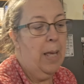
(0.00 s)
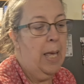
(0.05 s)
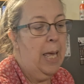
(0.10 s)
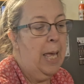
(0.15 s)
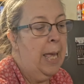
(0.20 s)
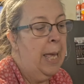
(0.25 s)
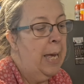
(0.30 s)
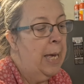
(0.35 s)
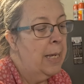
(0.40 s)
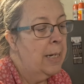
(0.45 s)

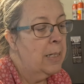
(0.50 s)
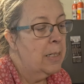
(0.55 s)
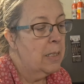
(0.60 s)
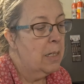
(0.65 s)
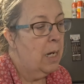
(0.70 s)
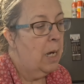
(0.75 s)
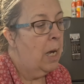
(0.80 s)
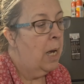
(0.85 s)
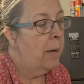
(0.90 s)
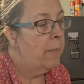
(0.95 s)
and
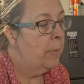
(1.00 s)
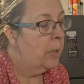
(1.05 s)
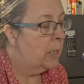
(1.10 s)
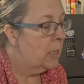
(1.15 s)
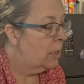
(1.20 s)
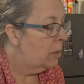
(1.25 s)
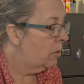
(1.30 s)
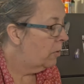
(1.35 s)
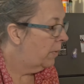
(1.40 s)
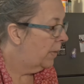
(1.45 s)
I'm
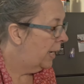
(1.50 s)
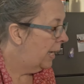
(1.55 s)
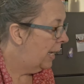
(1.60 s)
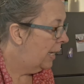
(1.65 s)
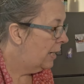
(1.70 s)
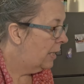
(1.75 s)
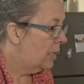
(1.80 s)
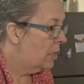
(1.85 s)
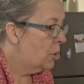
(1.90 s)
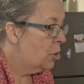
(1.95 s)
going to go
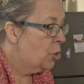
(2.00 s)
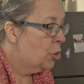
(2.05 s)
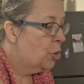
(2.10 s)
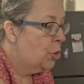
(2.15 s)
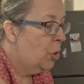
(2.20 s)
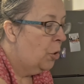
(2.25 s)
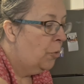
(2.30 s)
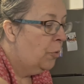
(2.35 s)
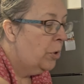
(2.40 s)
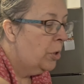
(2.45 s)
ahead and
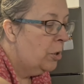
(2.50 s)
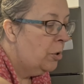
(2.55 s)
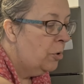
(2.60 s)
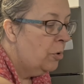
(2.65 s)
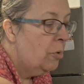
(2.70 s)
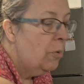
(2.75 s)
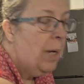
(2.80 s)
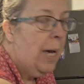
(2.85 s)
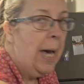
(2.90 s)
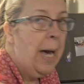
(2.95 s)
show
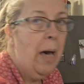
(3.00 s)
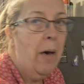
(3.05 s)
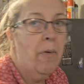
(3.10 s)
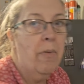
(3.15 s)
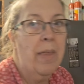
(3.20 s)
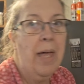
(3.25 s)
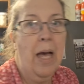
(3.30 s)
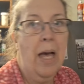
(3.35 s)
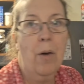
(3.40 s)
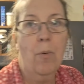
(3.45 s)
you how
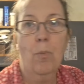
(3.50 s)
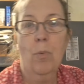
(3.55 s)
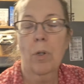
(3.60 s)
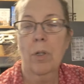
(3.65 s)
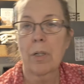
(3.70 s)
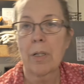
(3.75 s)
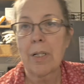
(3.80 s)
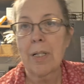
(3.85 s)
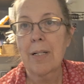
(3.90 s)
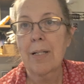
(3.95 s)
that
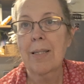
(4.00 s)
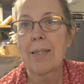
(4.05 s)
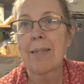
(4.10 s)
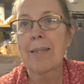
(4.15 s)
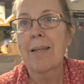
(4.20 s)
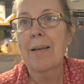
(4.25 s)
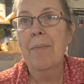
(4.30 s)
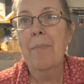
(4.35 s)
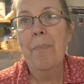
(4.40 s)
works